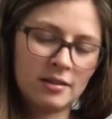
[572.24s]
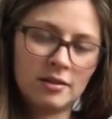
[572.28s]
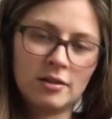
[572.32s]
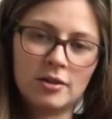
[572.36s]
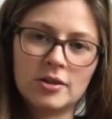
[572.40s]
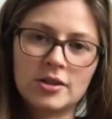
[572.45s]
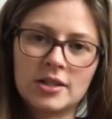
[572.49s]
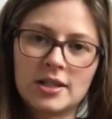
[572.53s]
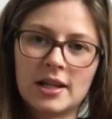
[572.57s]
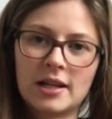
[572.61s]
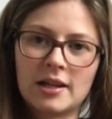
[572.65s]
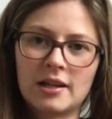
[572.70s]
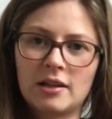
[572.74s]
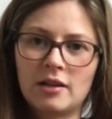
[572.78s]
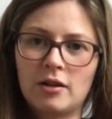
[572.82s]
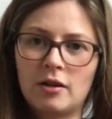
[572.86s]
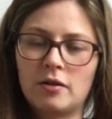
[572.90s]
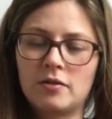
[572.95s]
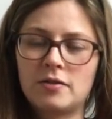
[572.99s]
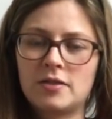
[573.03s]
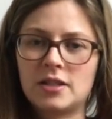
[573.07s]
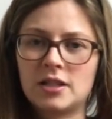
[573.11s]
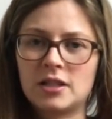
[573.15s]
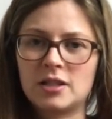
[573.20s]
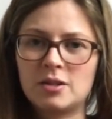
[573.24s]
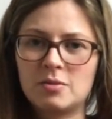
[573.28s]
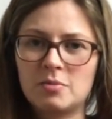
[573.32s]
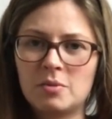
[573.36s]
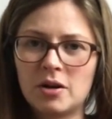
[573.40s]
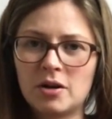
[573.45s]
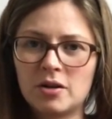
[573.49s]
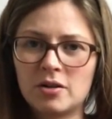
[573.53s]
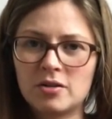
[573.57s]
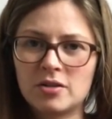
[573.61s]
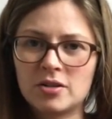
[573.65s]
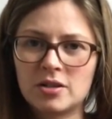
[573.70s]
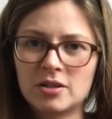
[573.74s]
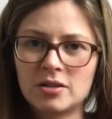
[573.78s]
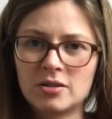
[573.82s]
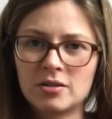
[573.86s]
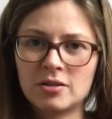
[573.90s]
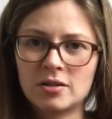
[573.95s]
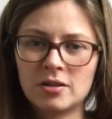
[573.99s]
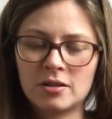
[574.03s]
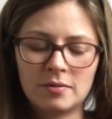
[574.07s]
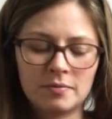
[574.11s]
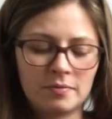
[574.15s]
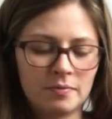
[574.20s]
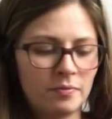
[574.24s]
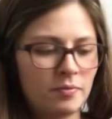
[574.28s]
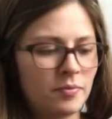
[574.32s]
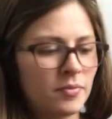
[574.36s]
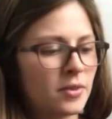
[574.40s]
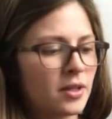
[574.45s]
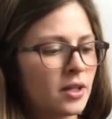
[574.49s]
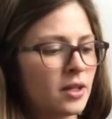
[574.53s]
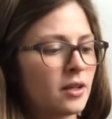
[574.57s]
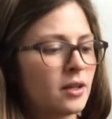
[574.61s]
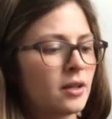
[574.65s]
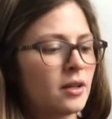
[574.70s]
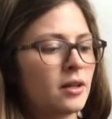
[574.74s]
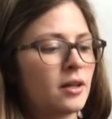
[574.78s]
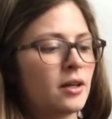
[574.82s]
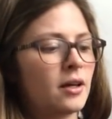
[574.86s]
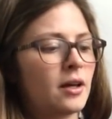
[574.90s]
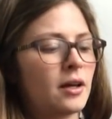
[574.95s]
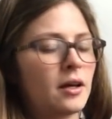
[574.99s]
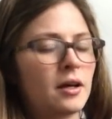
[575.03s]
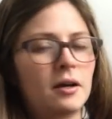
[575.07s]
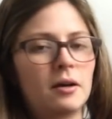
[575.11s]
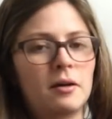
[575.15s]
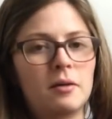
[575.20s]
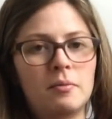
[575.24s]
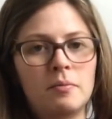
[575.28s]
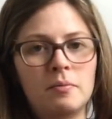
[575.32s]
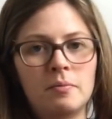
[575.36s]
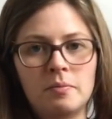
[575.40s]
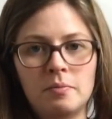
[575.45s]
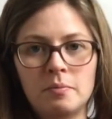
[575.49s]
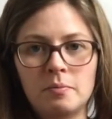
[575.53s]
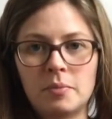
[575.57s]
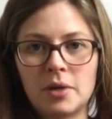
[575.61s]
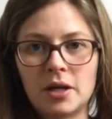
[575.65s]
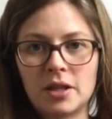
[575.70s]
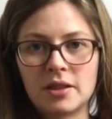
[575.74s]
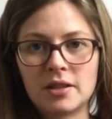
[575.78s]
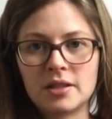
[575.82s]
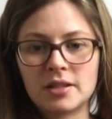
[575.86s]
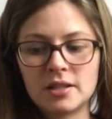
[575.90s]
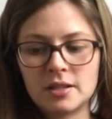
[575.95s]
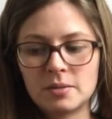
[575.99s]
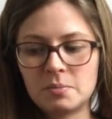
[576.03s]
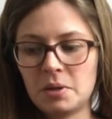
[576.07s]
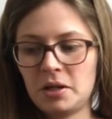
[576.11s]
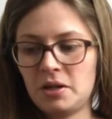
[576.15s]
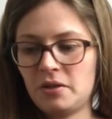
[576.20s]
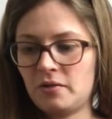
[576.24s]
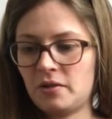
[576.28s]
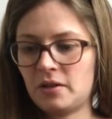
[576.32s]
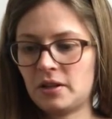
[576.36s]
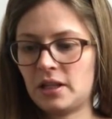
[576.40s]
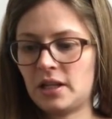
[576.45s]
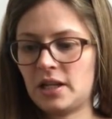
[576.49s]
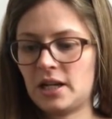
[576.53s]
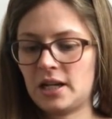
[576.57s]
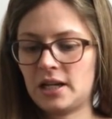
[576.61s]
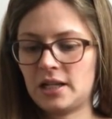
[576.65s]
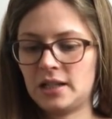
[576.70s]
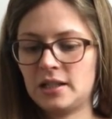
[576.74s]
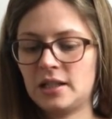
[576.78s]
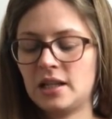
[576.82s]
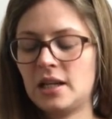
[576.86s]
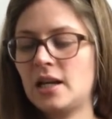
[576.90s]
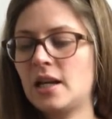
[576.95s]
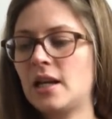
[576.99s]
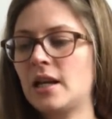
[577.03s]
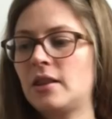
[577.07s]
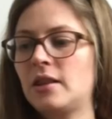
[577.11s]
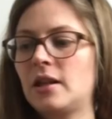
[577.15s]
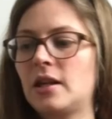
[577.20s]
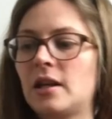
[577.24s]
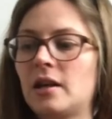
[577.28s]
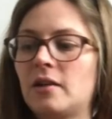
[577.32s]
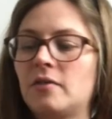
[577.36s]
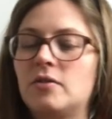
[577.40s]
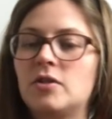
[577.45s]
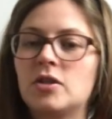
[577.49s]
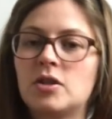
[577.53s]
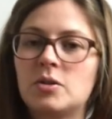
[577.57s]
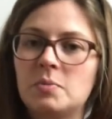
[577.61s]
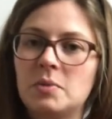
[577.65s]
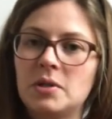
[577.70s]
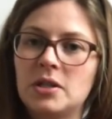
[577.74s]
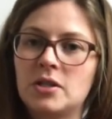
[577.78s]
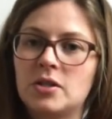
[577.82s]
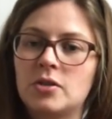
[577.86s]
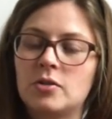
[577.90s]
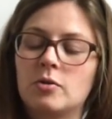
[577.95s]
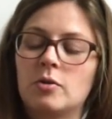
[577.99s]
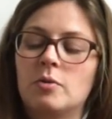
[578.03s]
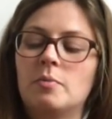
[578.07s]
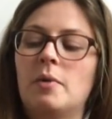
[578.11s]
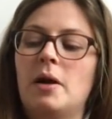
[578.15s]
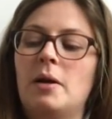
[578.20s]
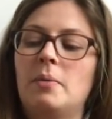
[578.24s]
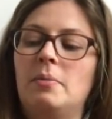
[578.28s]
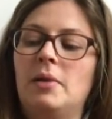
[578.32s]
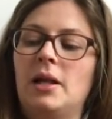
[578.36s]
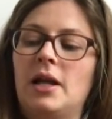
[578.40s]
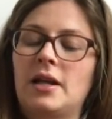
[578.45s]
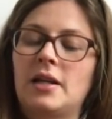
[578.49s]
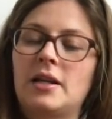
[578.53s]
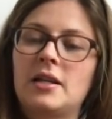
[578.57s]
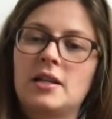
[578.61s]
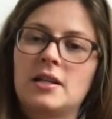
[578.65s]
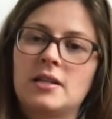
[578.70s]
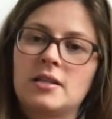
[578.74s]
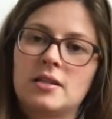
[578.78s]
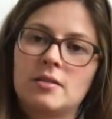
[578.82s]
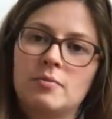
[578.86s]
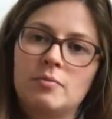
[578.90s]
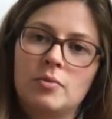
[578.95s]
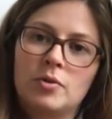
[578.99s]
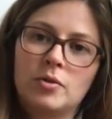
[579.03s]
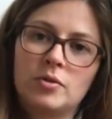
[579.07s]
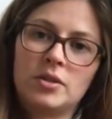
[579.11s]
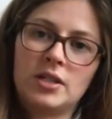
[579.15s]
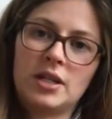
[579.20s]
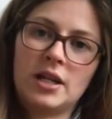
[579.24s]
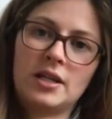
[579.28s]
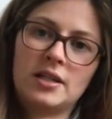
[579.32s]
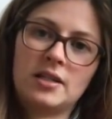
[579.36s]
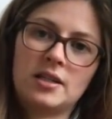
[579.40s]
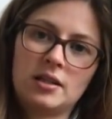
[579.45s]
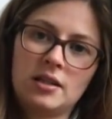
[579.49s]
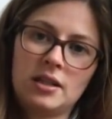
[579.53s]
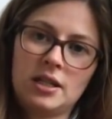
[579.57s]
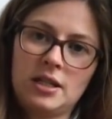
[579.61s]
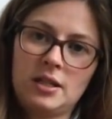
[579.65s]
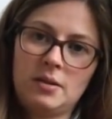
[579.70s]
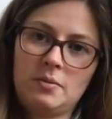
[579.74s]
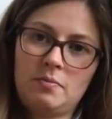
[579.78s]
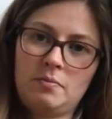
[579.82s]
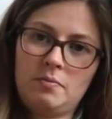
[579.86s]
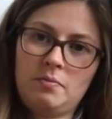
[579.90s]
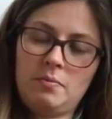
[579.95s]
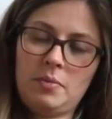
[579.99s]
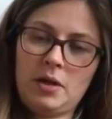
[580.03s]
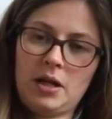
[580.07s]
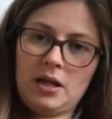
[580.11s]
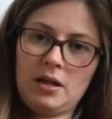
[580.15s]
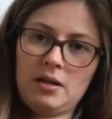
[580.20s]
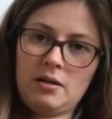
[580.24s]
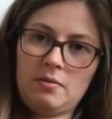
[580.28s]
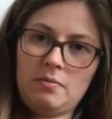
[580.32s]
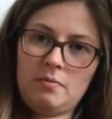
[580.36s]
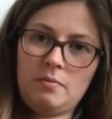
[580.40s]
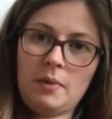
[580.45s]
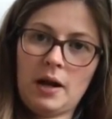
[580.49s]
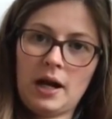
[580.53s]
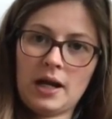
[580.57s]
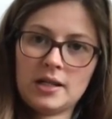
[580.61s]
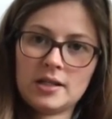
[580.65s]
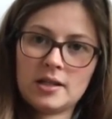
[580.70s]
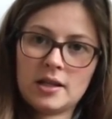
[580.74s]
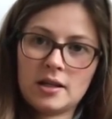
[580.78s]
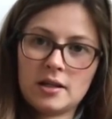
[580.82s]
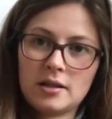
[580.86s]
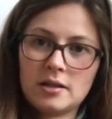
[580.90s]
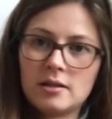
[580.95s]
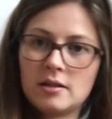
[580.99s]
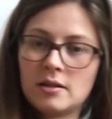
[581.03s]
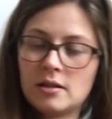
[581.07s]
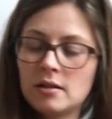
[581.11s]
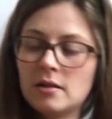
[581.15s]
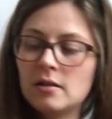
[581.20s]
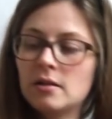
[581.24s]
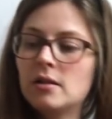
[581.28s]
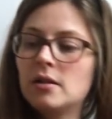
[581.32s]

Looks like a lot of stitch markers, doesn't it? But this has been really handy, and then I've just been storing my blankets and projects in these big baskets.